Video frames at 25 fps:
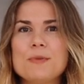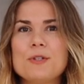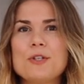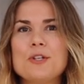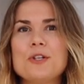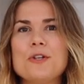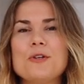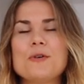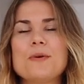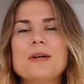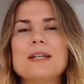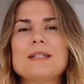them
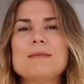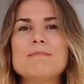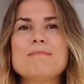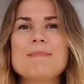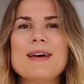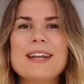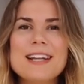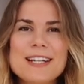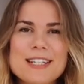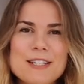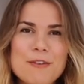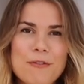to as
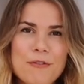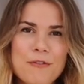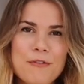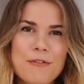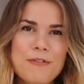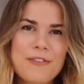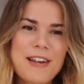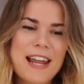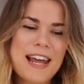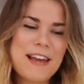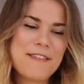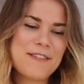many
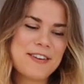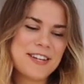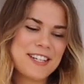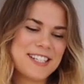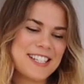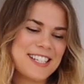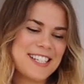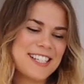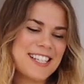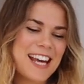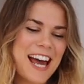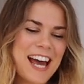different
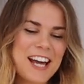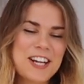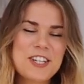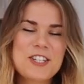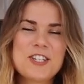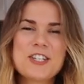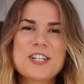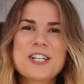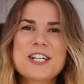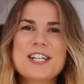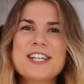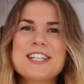flavors and
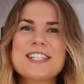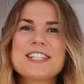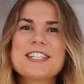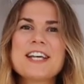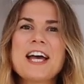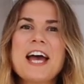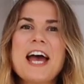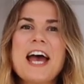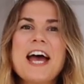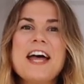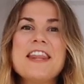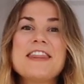textures,
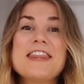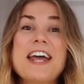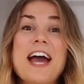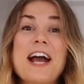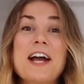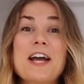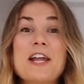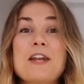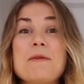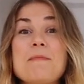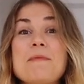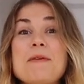
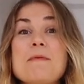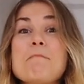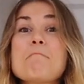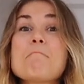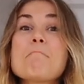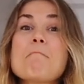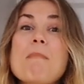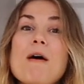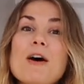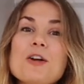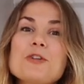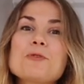they're going to be
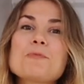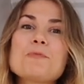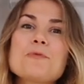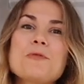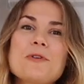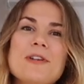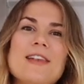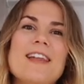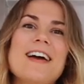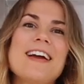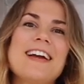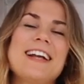much
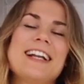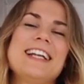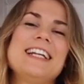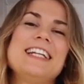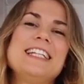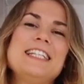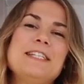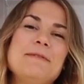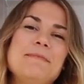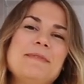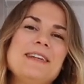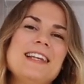more
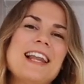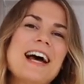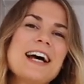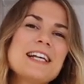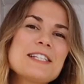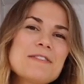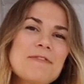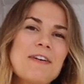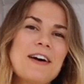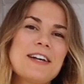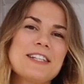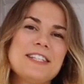likely to be
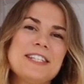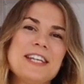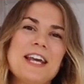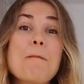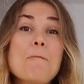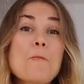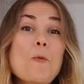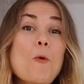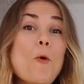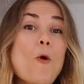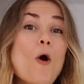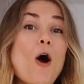less fussy
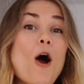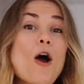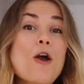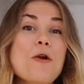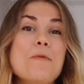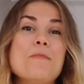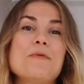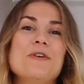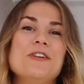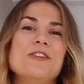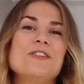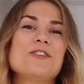and more
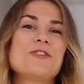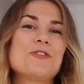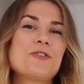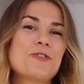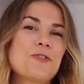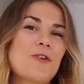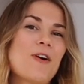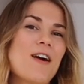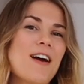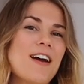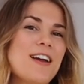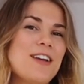open to
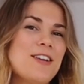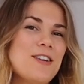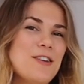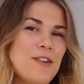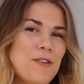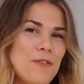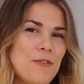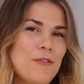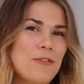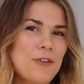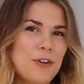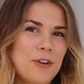trying
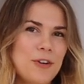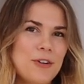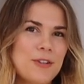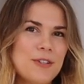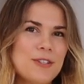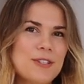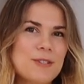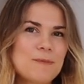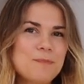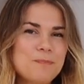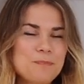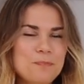new
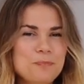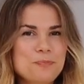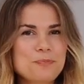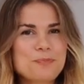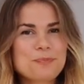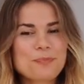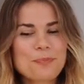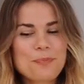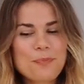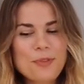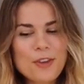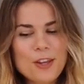foods.
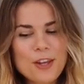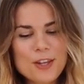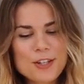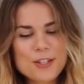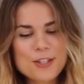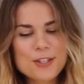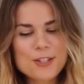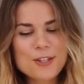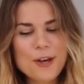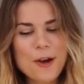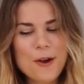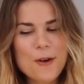
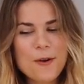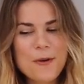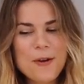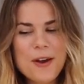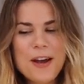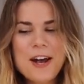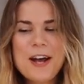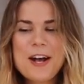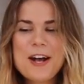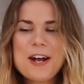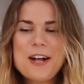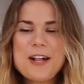
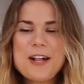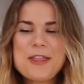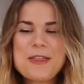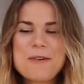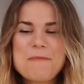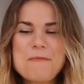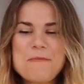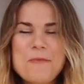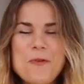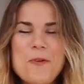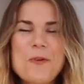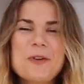So
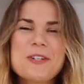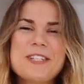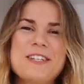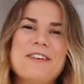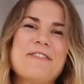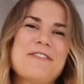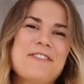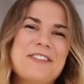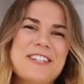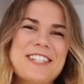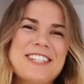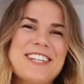the more
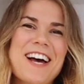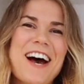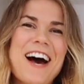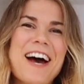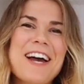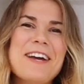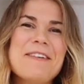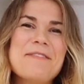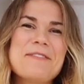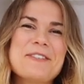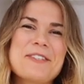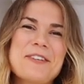different
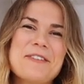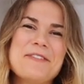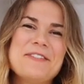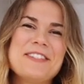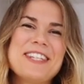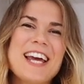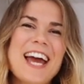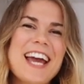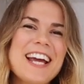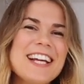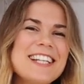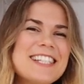types
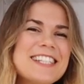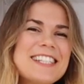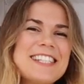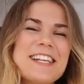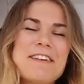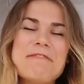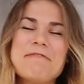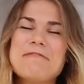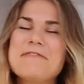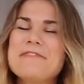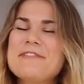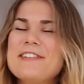of tastes
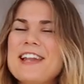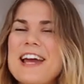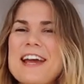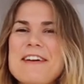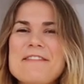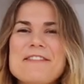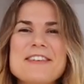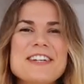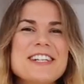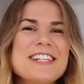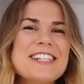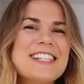and
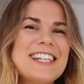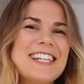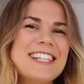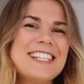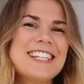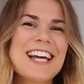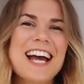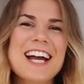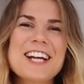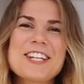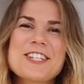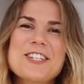flavors
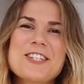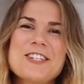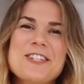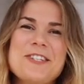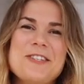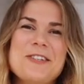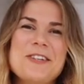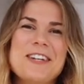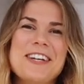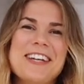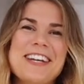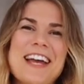and
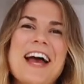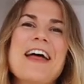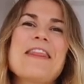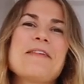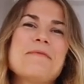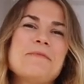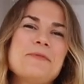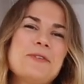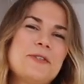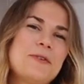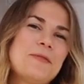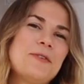textures you can get
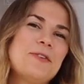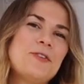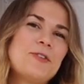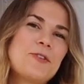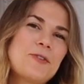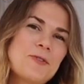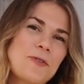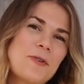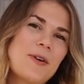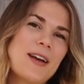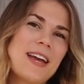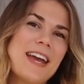them to
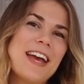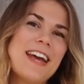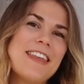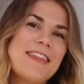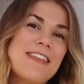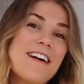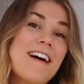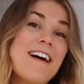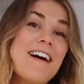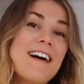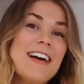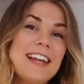enjoy
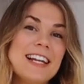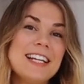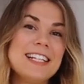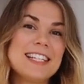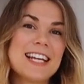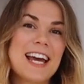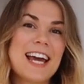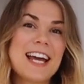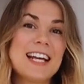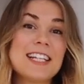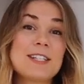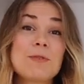in the early
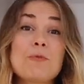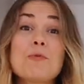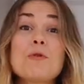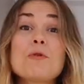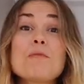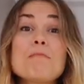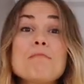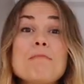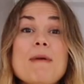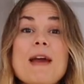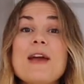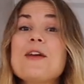days
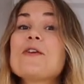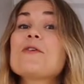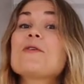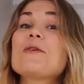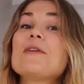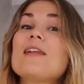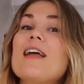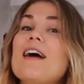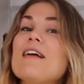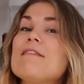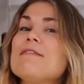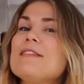will make
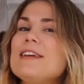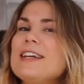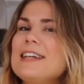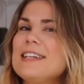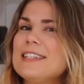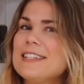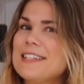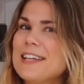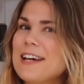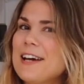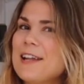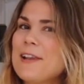your life
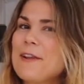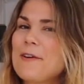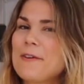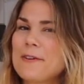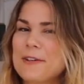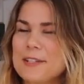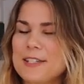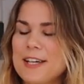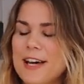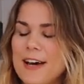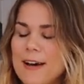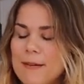easier
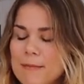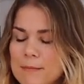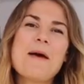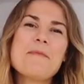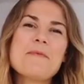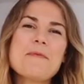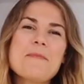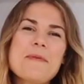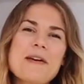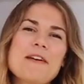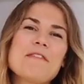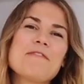long term.
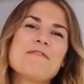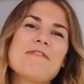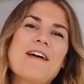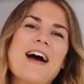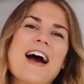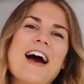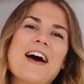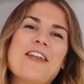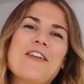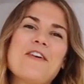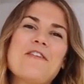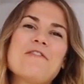I'm a big
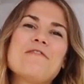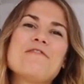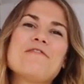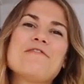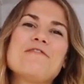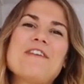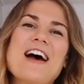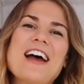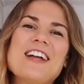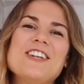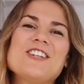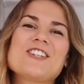fan
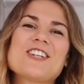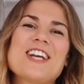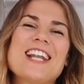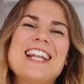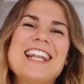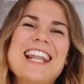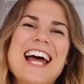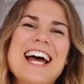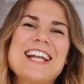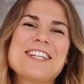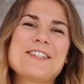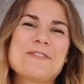of
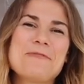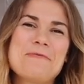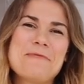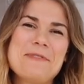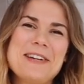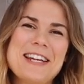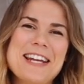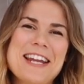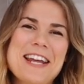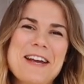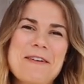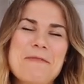veg-led
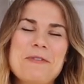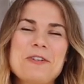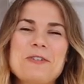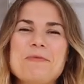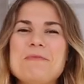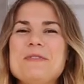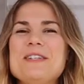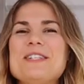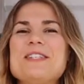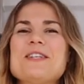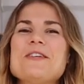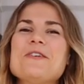weaning,
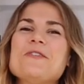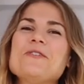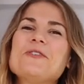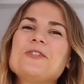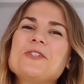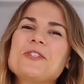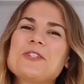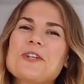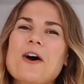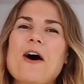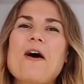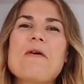which means that you
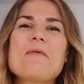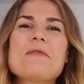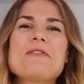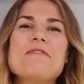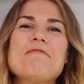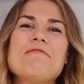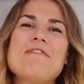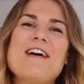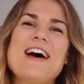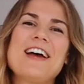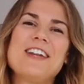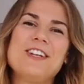start
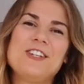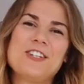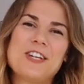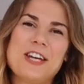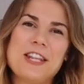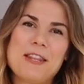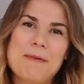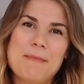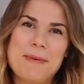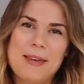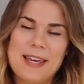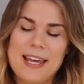with veg
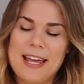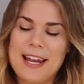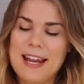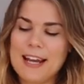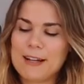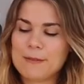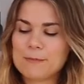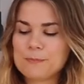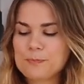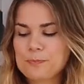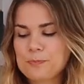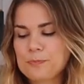at the
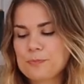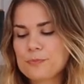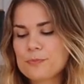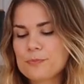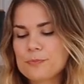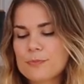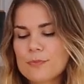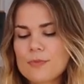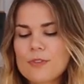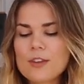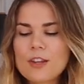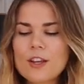beginning.
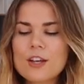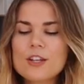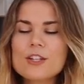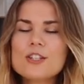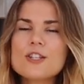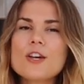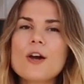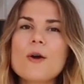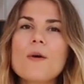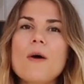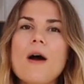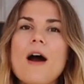
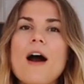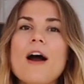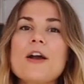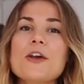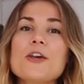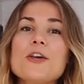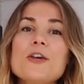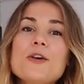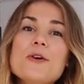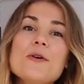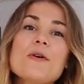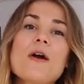So
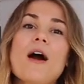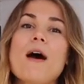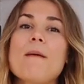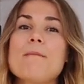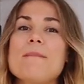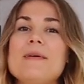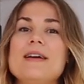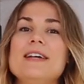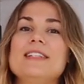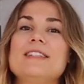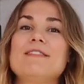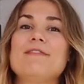
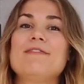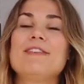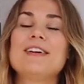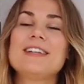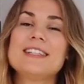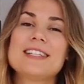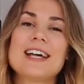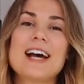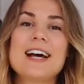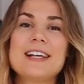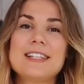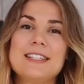cucumber is a
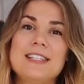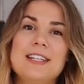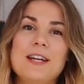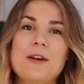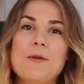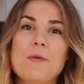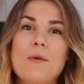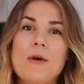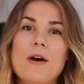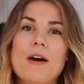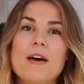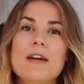
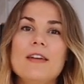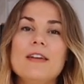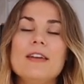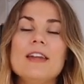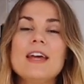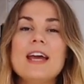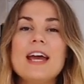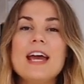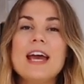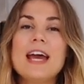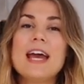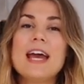fantastic one.